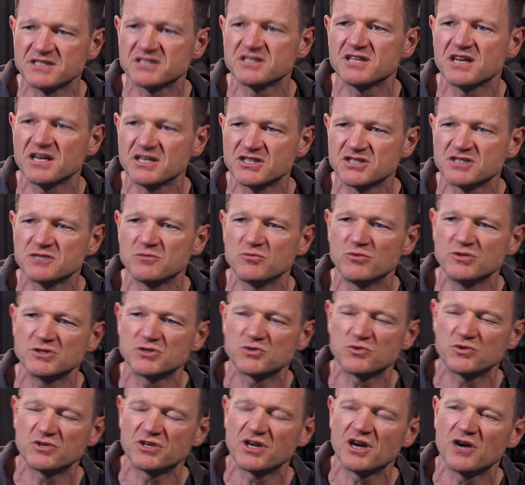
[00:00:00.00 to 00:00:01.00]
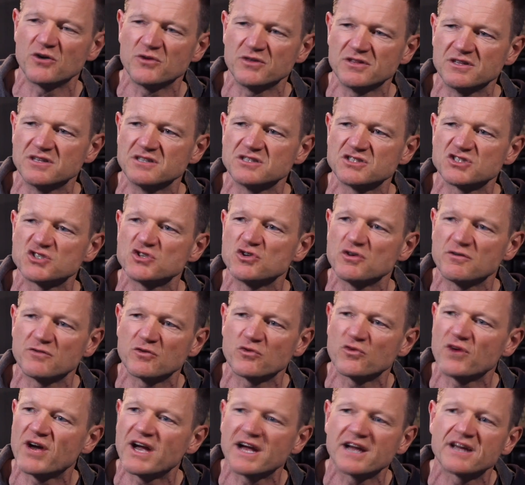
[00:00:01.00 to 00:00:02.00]
station which would go in the server
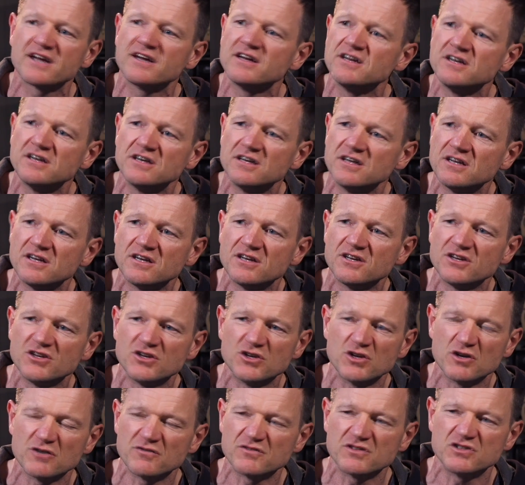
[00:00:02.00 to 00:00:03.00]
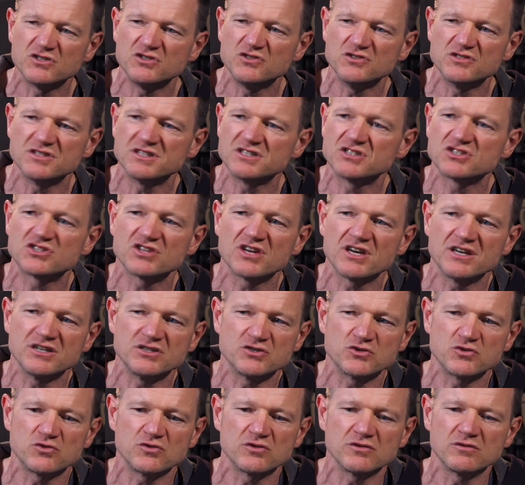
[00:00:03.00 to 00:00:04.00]
rack, of the news exchange
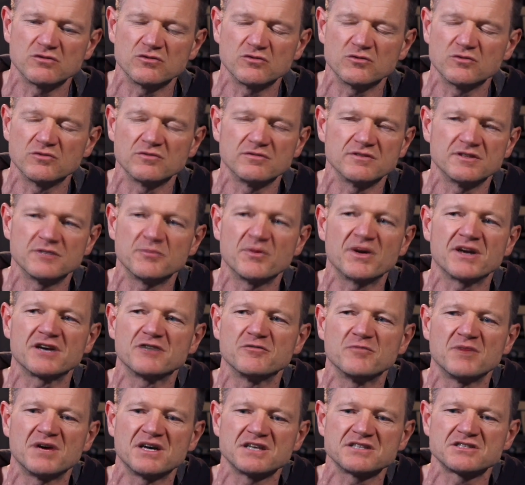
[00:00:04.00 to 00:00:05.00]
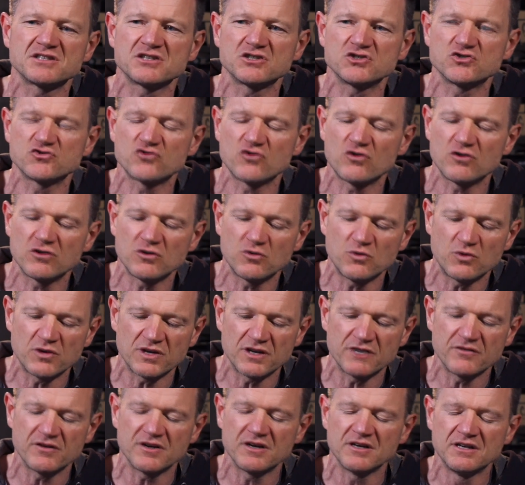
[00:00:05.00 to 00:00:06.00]
or at the back of master control or
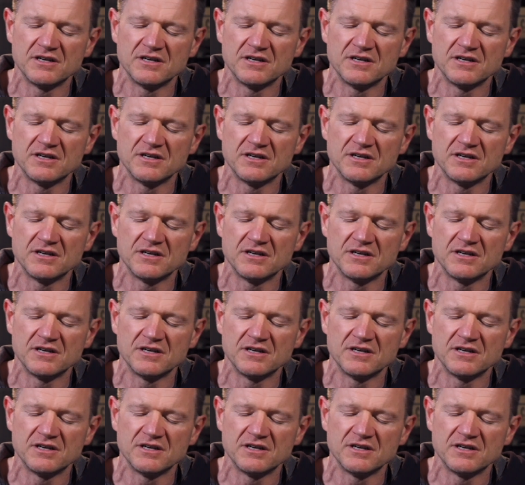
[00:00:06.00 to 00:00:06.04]
whatever.